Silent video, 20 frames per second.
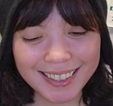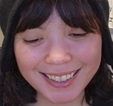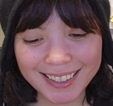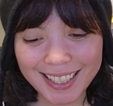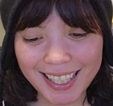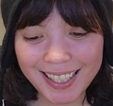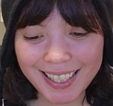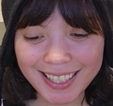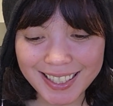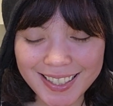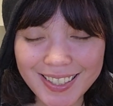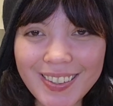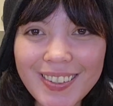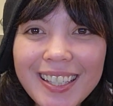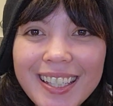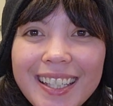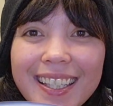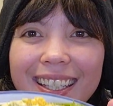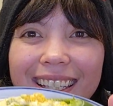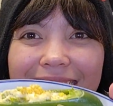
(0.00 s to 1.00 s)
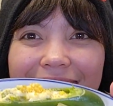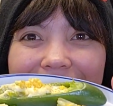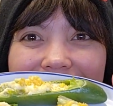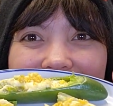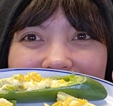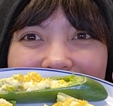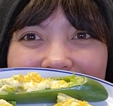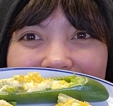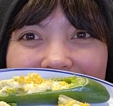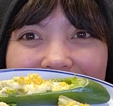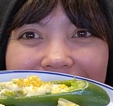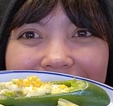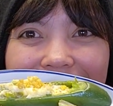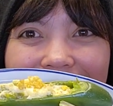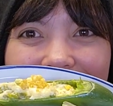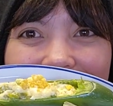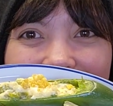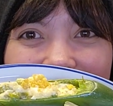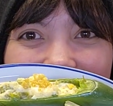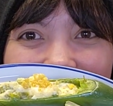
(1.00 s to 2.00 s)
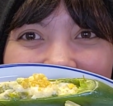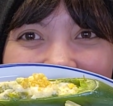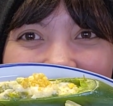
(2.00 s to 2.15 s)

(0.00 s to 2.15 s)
They look so good.